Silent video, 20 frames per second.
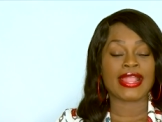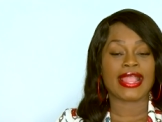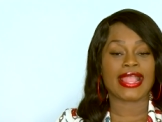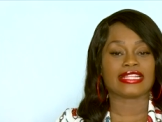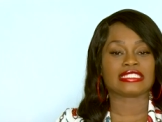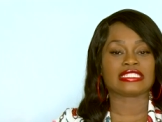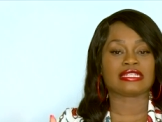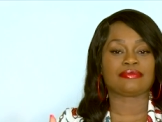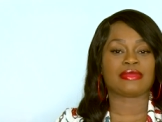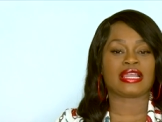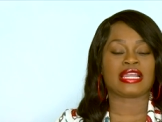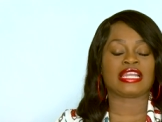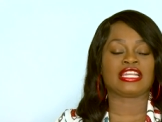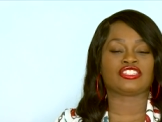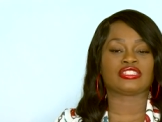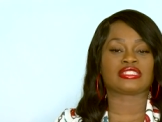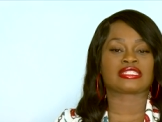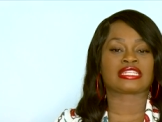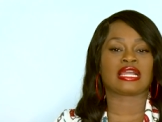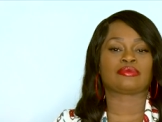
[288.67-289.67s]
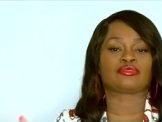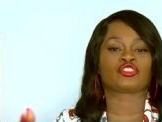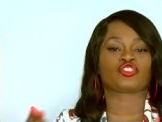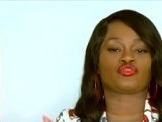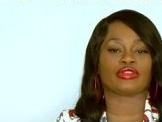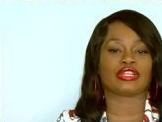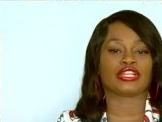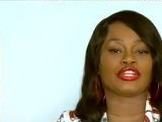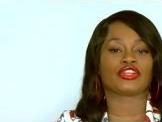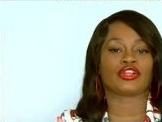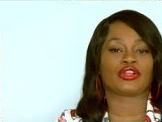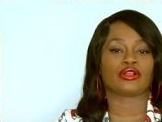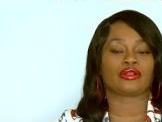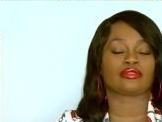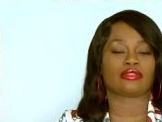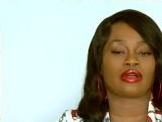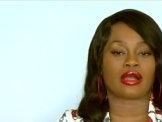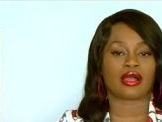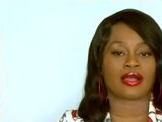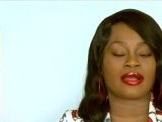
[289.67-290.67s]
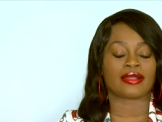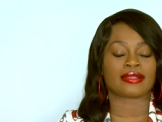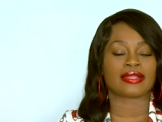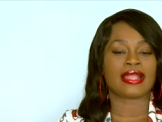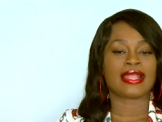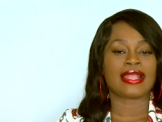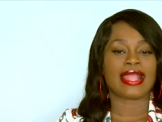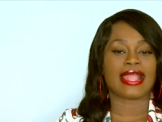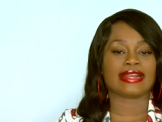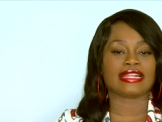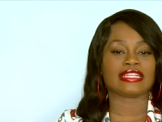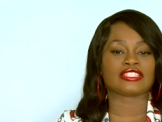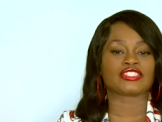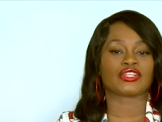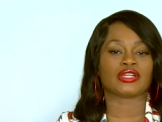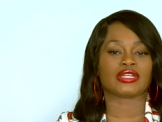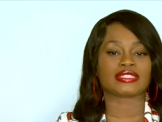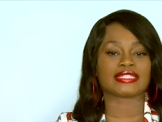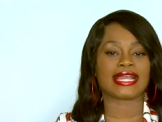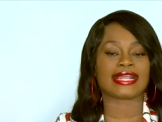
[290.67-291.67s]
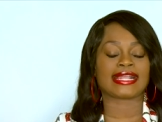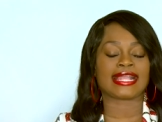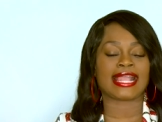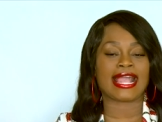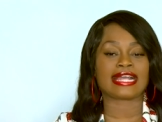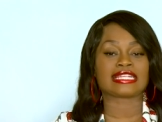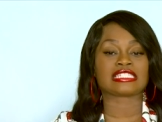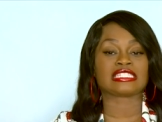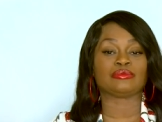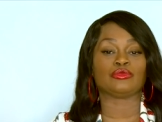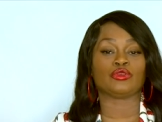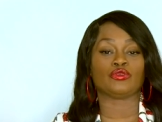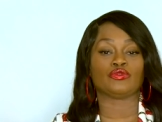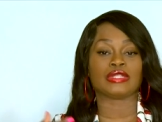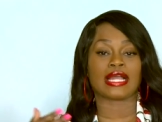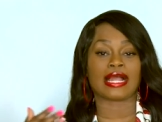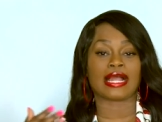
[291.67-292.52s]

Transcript: And to me, he just kept stringing her along. And it's good that Cassie moved